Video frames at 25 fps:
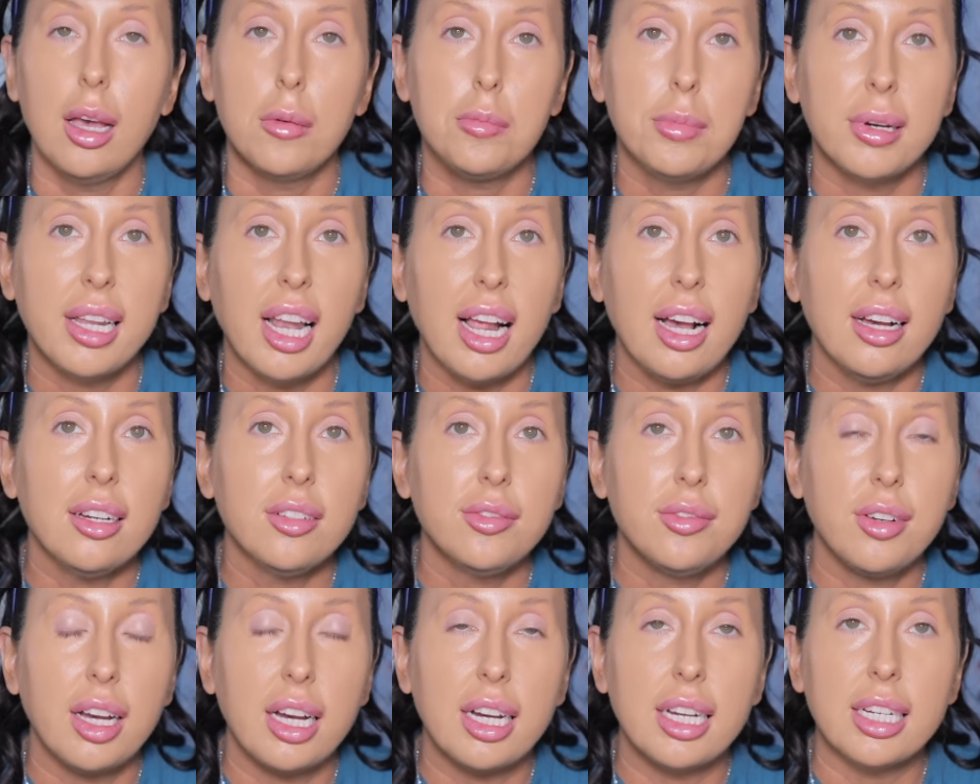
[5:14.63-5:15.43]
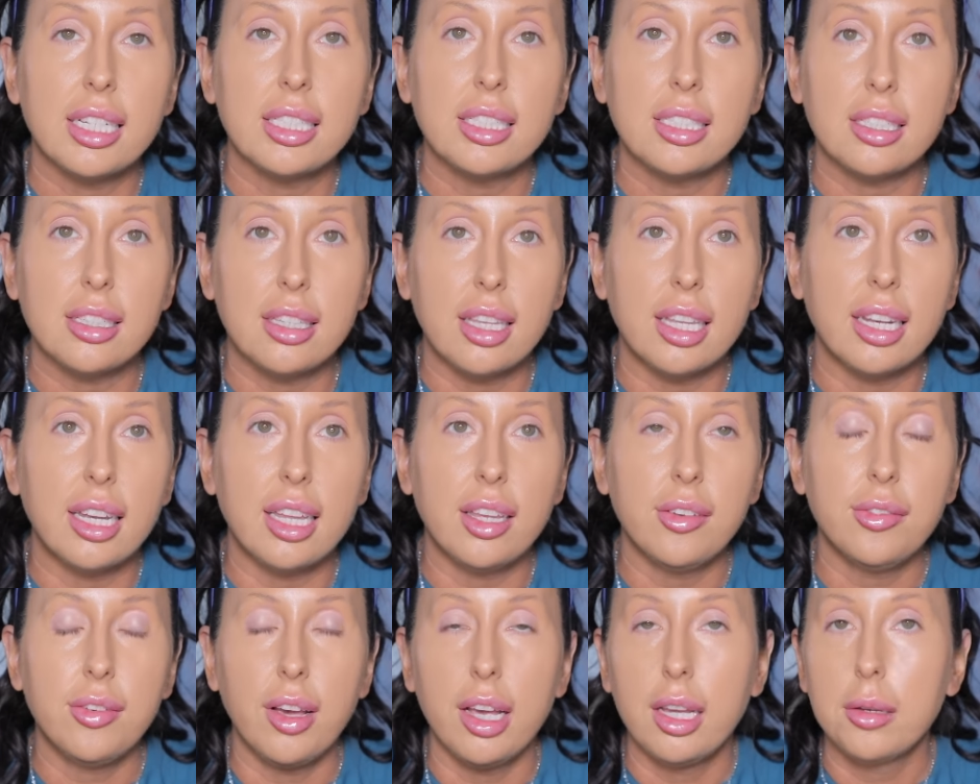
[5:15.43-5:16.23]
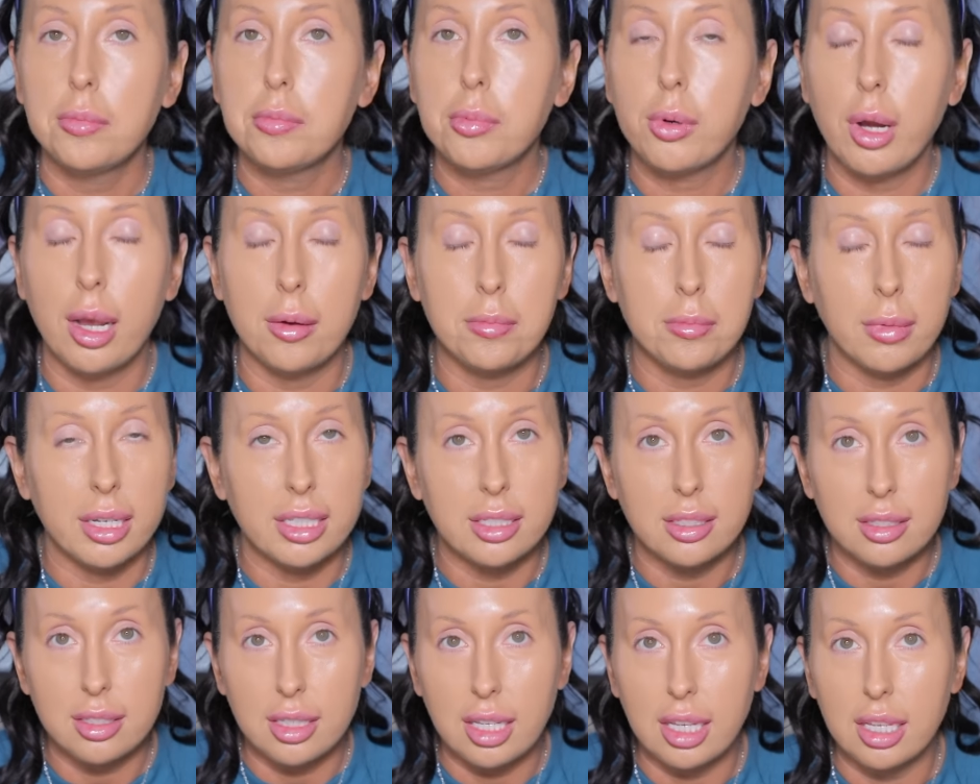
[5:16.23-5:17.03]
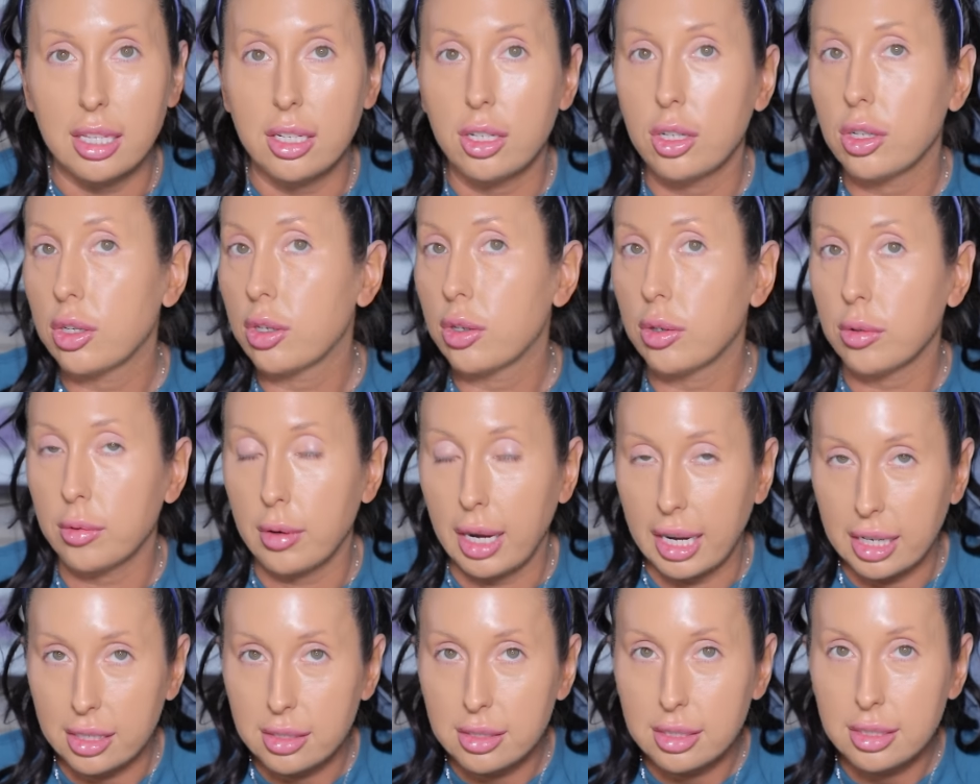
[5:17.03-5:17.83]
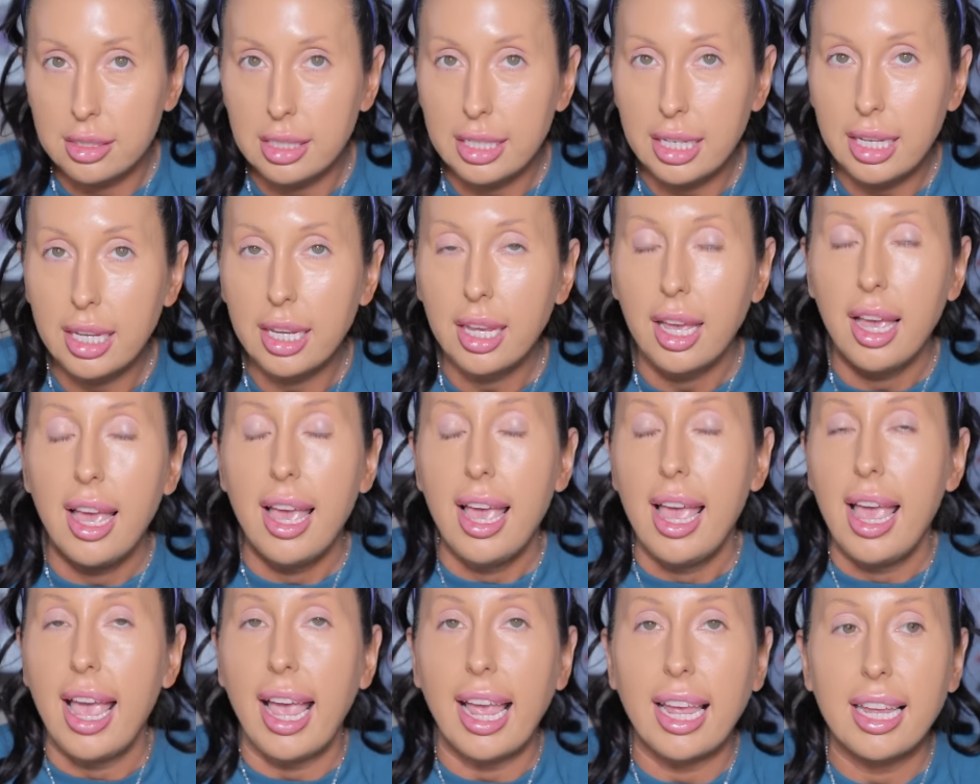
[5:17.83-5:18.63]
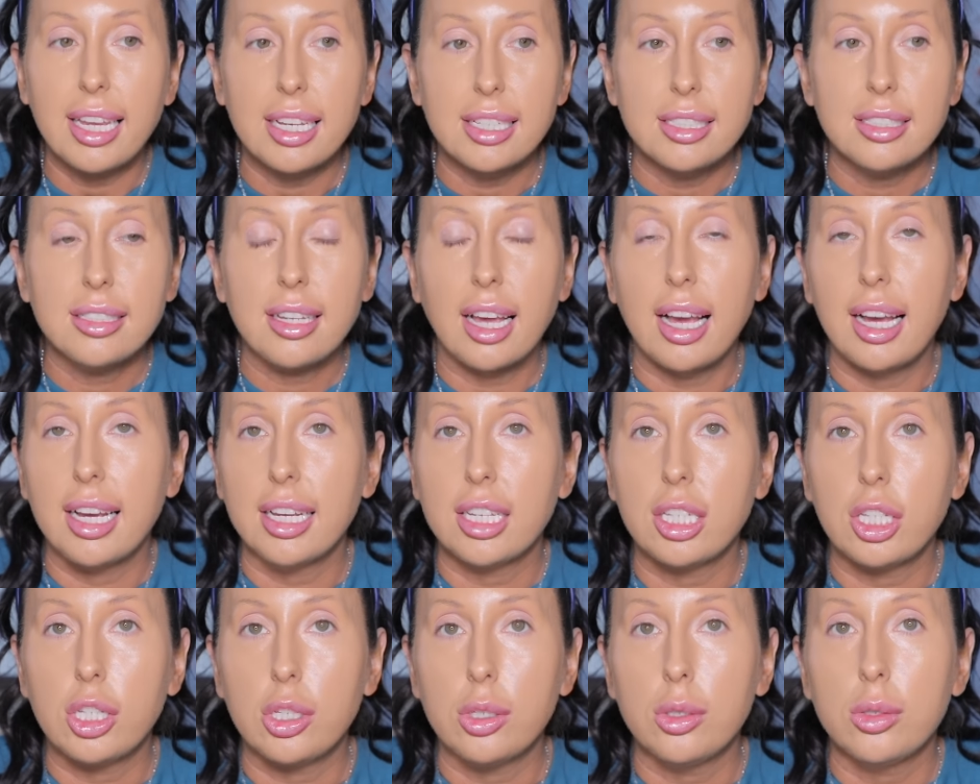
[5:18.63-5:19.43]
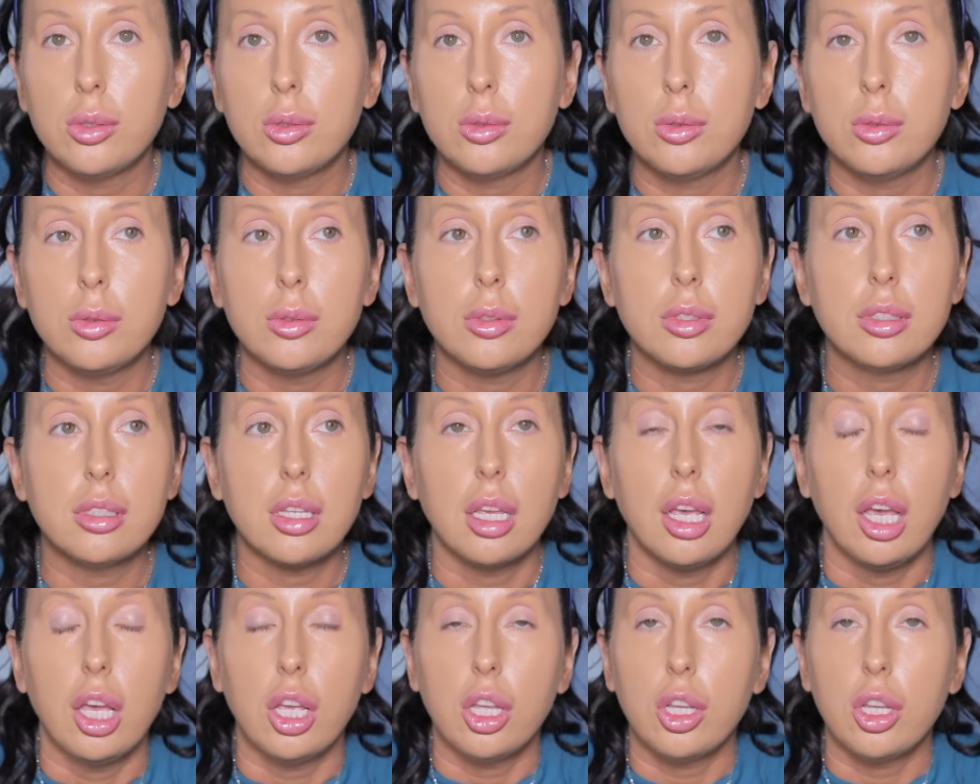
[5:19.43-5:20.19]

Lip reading: but I find that if I prep my skin correctly and I use,